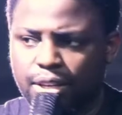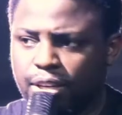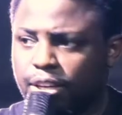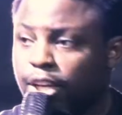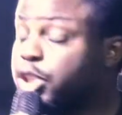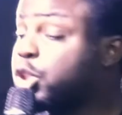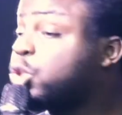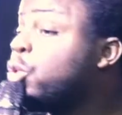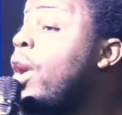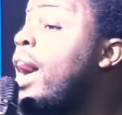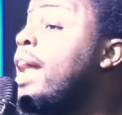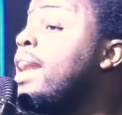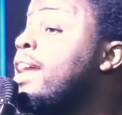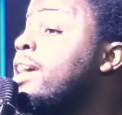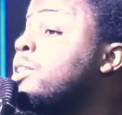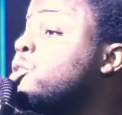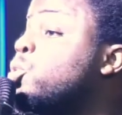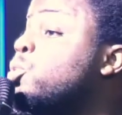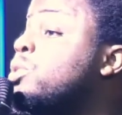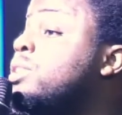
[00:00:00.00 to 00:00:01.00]
It's too
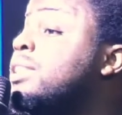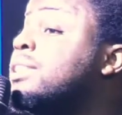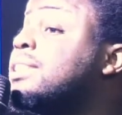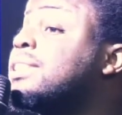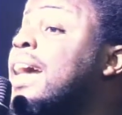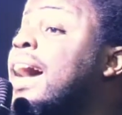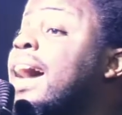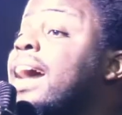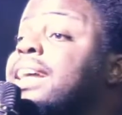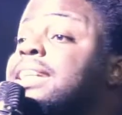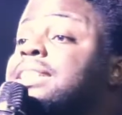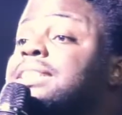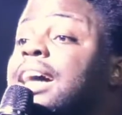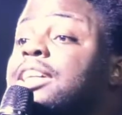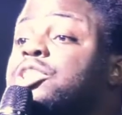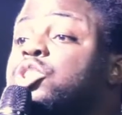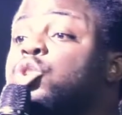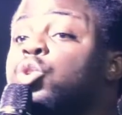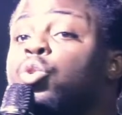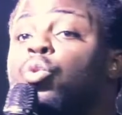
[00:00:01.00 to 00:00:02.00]
early to decide
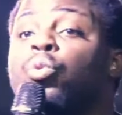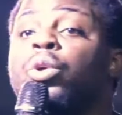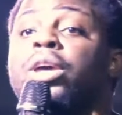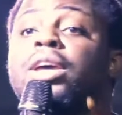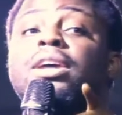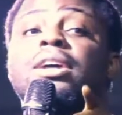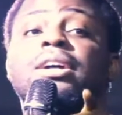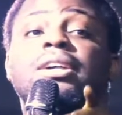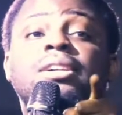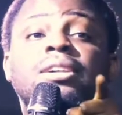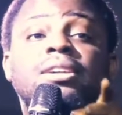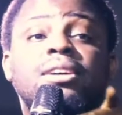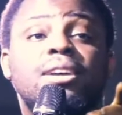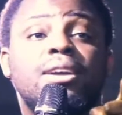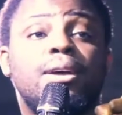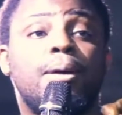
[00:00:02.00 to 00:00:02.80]
that you will